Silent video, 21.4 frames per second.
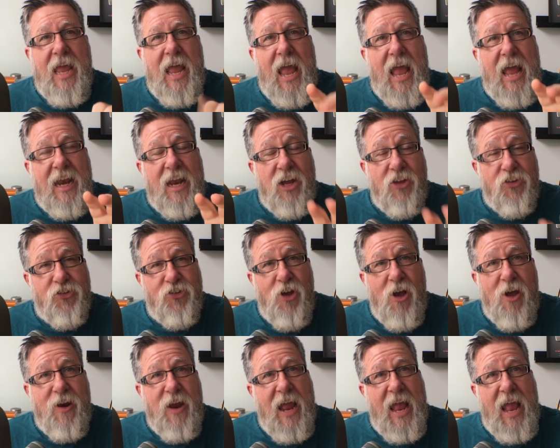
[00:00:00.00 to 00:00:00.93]
And
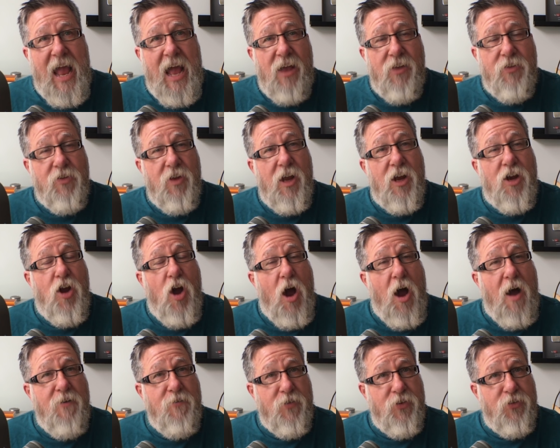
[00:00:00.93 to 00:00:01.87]
Asana has a
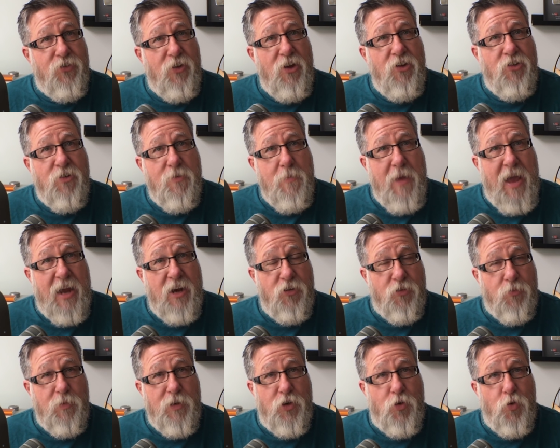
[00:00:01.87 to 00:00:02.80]
conversation
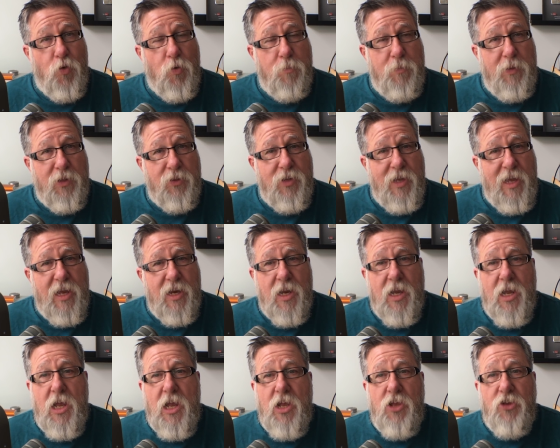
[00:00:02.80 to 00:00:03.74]
management tool built in.
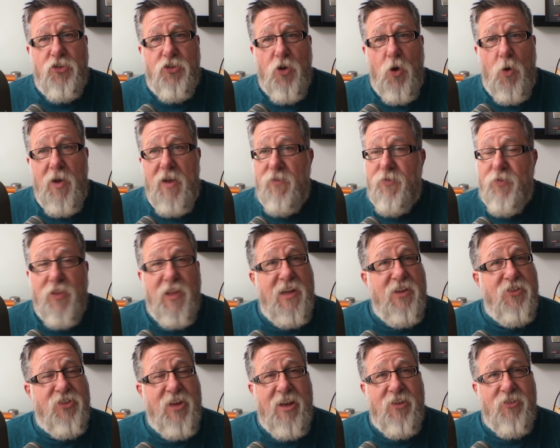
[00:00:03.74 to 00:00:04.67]
So if
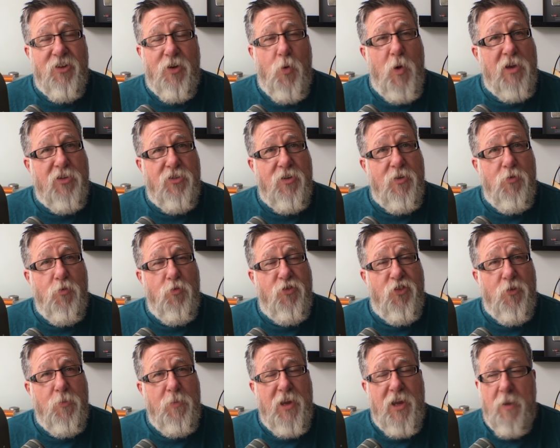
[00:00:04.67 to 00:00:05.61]
Liz has a question
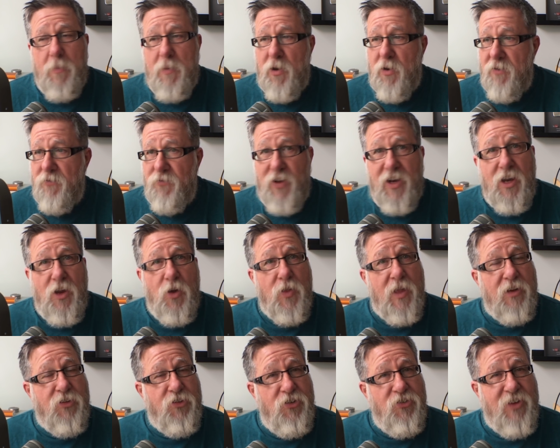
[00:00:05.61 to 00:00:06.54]
for me about a video
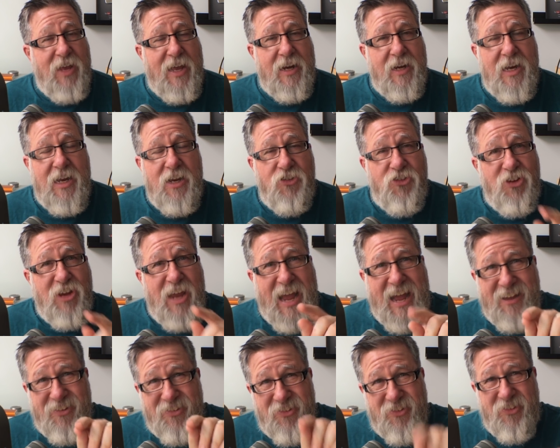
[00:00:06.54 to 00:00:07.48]
that she's editing, she
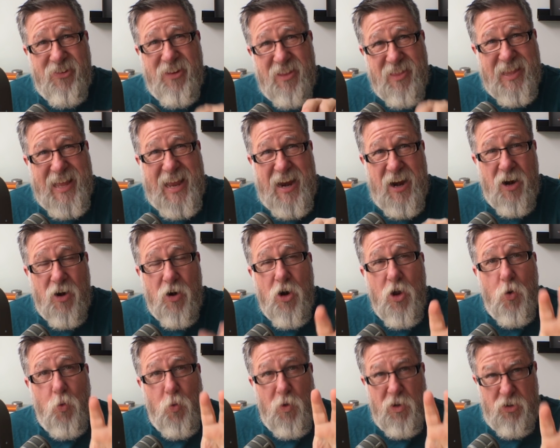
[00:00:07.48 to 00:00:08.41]
asks it there,
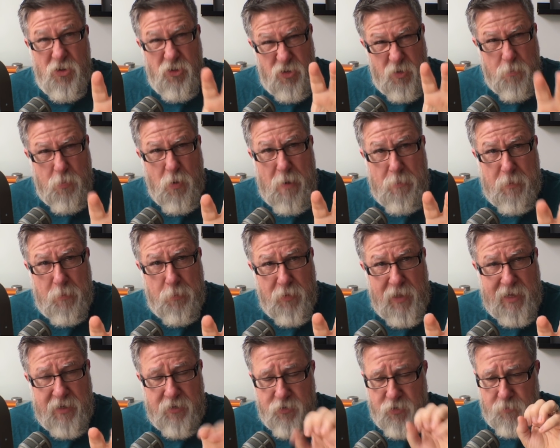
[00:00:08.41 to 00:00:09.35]
which is the proper
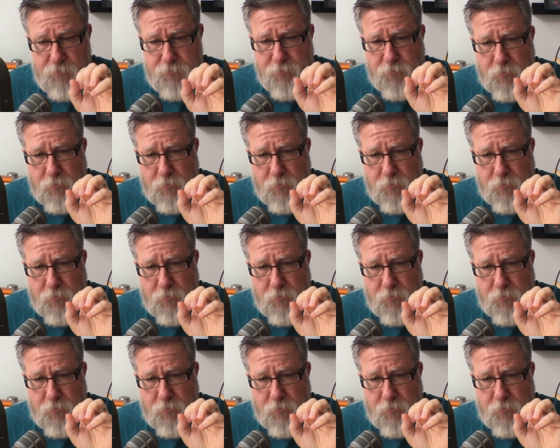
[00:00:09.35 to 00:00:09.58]
place.